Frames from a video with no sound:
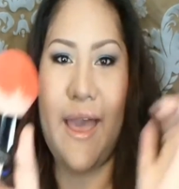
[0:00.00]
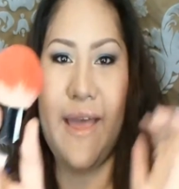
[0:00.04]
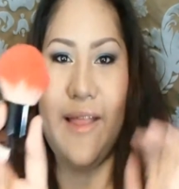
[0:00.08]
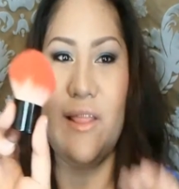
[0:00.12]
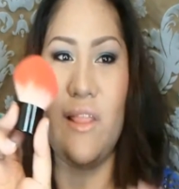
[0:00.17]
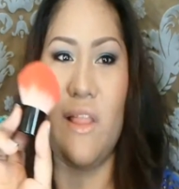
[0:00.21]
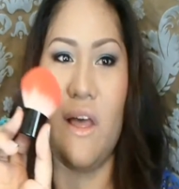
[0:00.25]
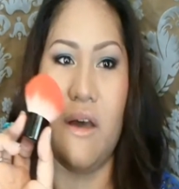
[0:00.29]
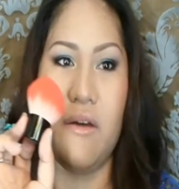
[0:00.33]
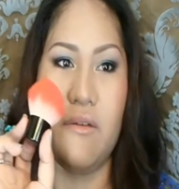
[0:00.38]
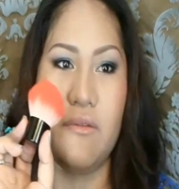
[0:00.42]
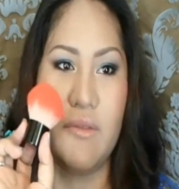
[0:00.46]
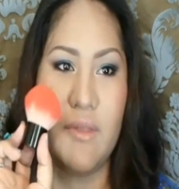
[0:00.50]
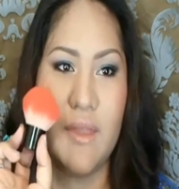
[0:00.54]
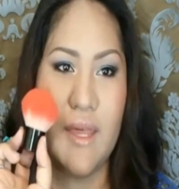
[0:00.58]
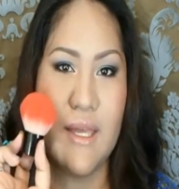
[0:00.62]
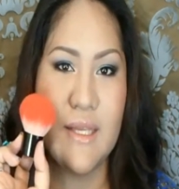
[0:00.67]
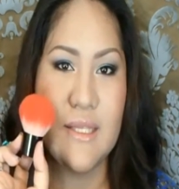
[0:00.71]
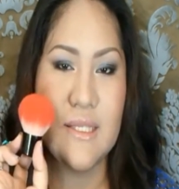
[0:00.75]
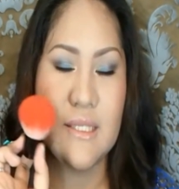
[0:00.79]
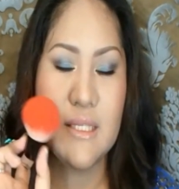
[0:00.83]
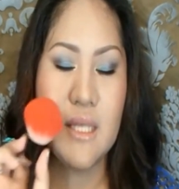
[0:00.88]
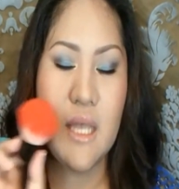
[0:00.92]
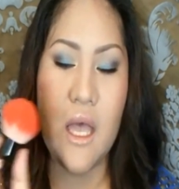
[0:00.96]
I love
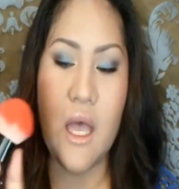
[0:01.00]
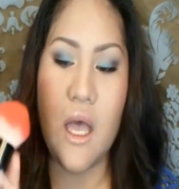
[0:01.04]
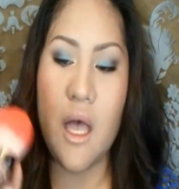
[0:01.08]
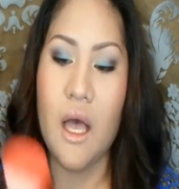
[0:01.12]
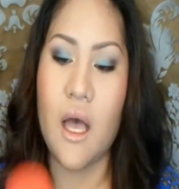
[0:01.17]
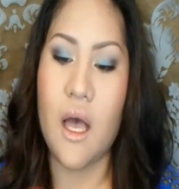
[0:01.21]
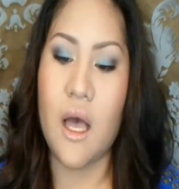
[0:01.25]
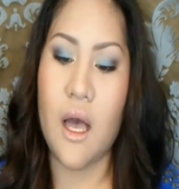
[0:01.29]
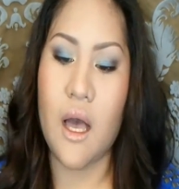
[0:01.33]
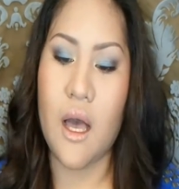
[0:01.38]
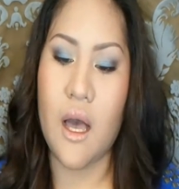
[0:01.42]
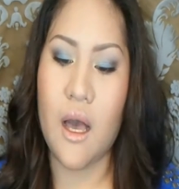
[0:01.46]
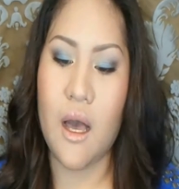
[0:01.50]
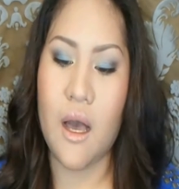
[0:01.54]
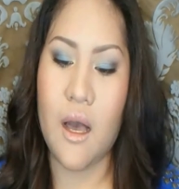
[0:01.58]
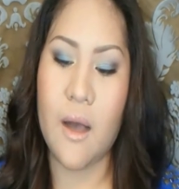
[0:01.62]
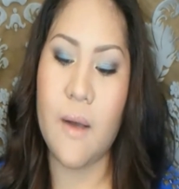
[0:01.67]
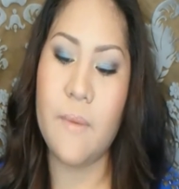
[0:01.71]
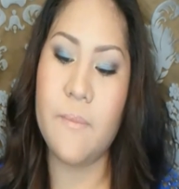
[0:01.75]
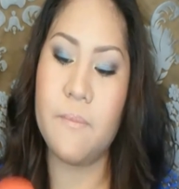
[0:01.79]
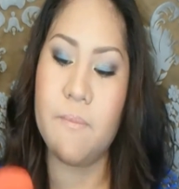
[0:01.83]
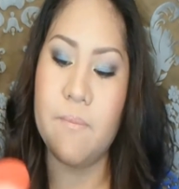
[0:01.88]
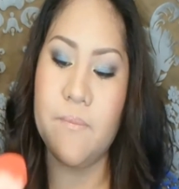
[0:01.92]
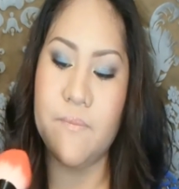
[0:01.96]
this
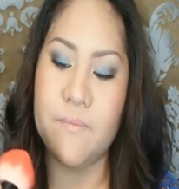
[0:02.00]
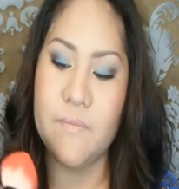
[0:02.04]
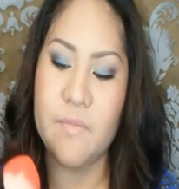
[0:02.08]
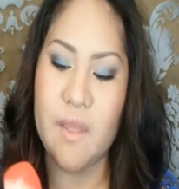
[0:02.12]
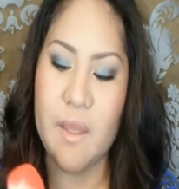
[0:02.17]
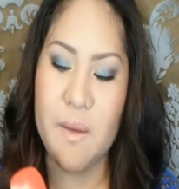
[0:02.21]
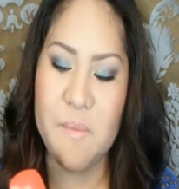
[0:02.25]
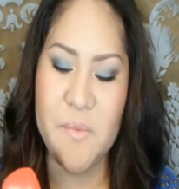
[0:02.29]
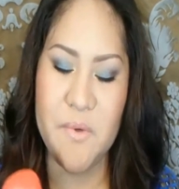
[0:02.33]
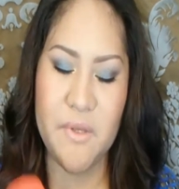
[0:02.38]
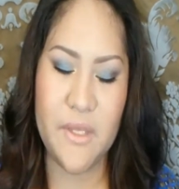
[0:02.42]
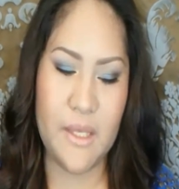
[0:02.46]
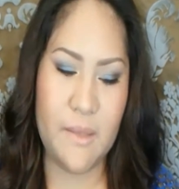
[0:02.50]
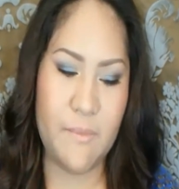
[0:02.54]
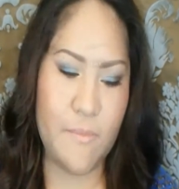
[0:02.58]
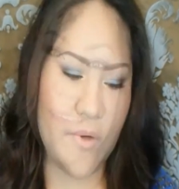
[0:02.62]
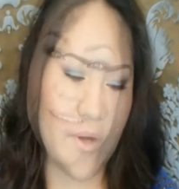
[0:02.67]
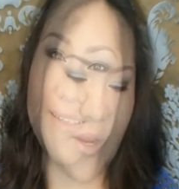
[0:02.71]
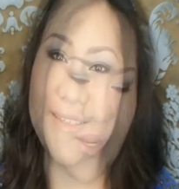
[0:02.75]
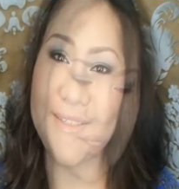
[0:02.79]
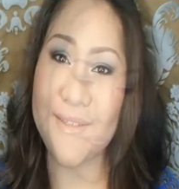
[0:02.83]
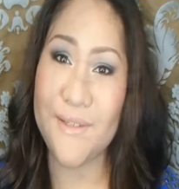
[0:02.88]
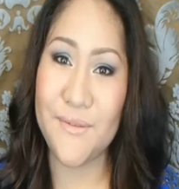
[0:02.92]
kabuki brush.